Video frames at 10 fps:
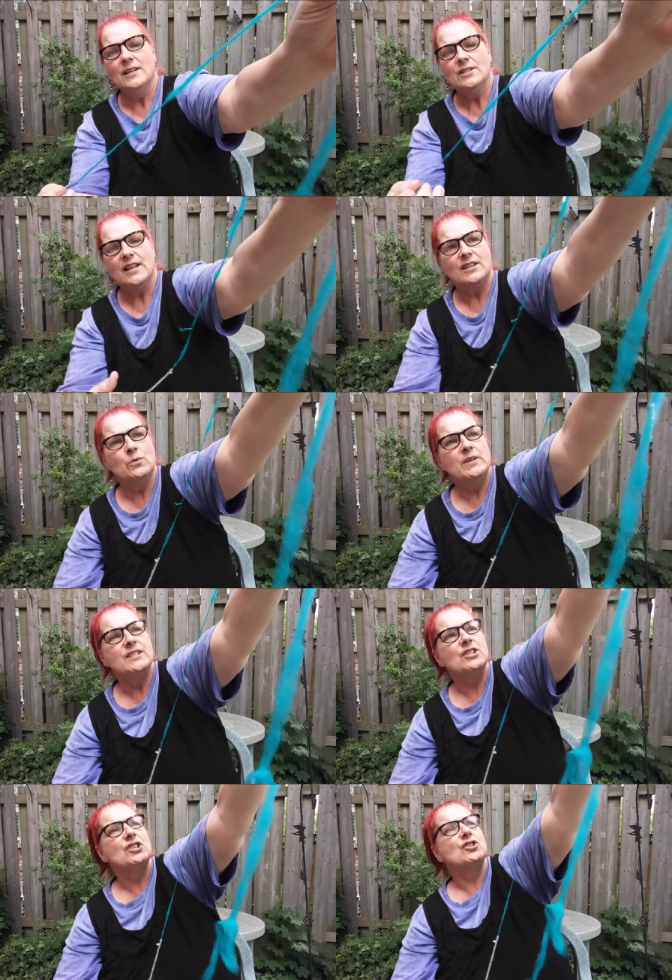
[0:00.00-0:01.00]
So that
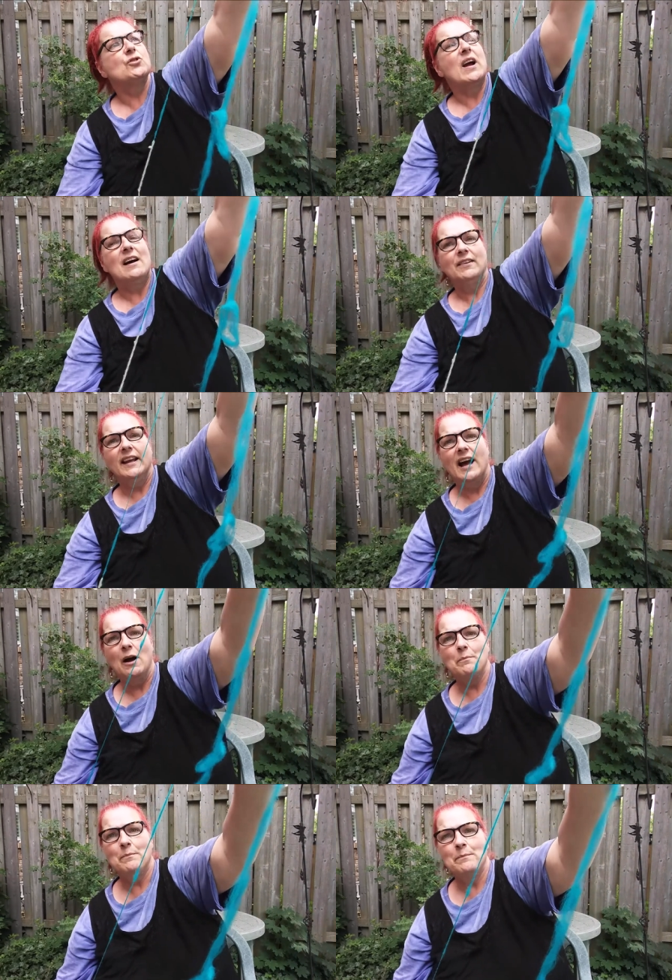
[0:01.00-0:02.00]
twist is just traveling
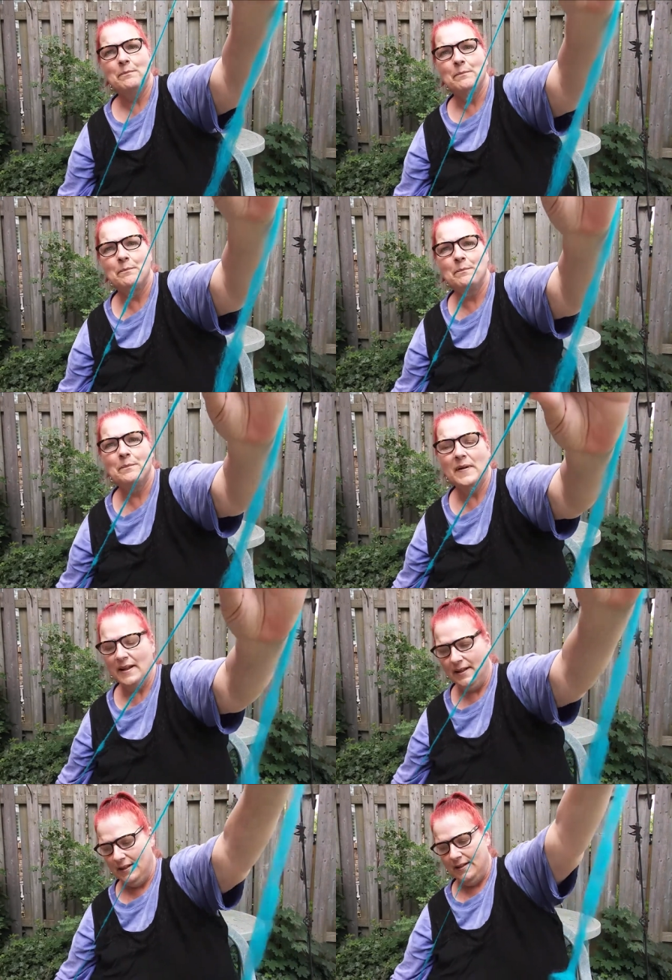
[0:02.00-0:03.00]
up
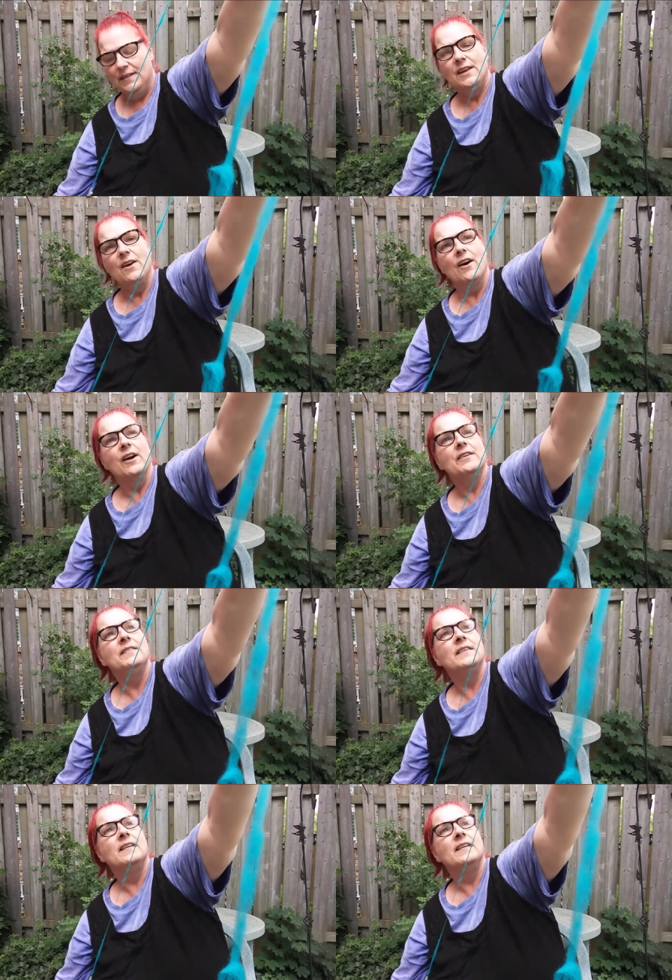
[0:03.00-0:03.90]
the yarn.